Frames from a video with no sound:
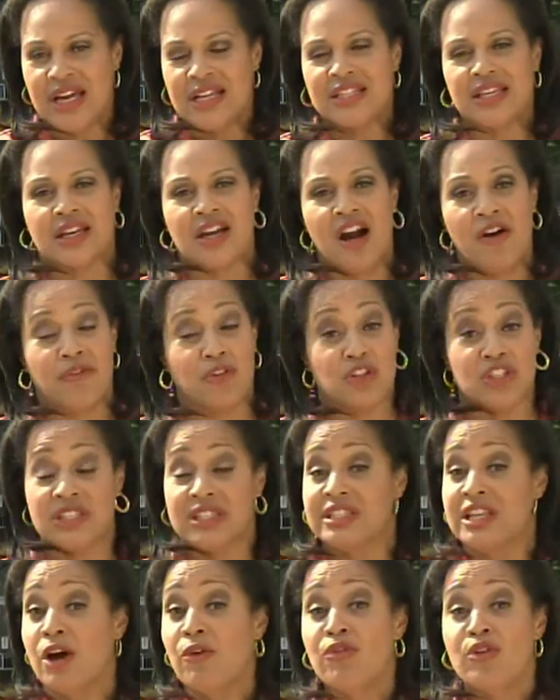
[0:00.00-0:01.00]
to cover
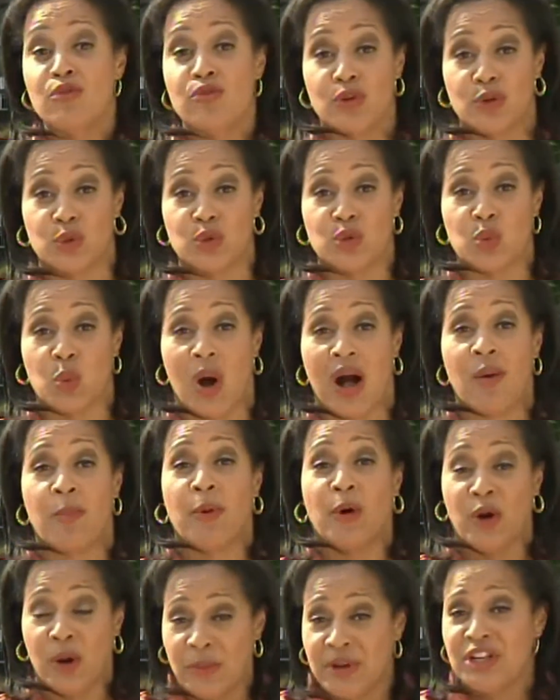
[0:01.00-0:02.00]
several routes while
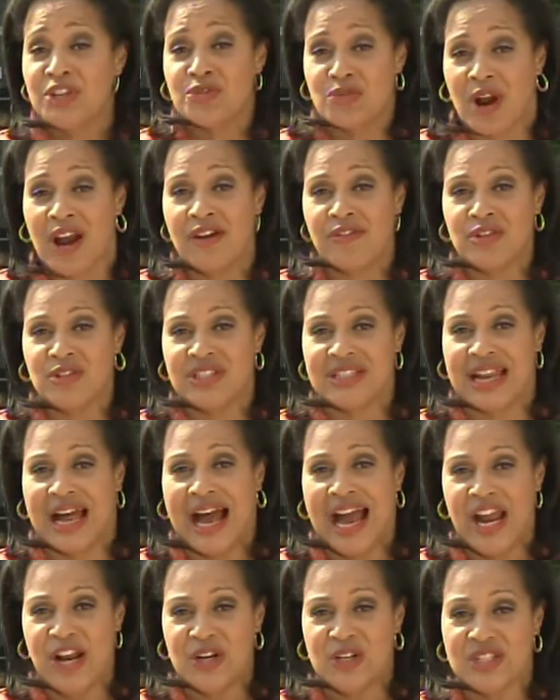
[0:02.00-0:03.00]
permanent drivers it
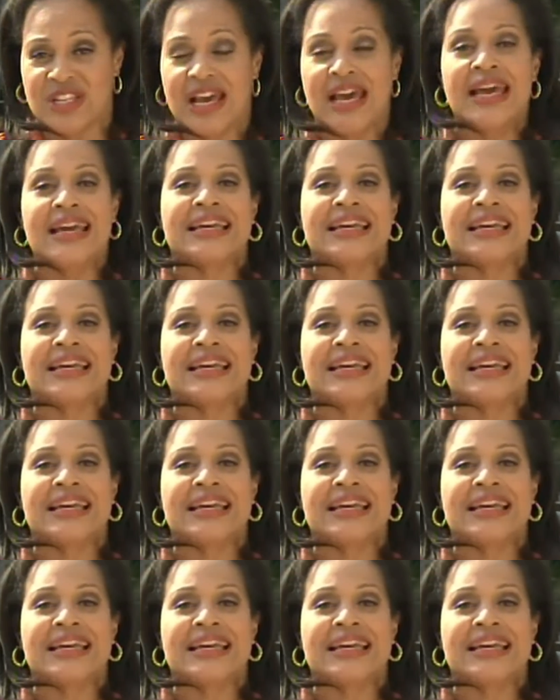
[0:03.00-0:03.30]
hires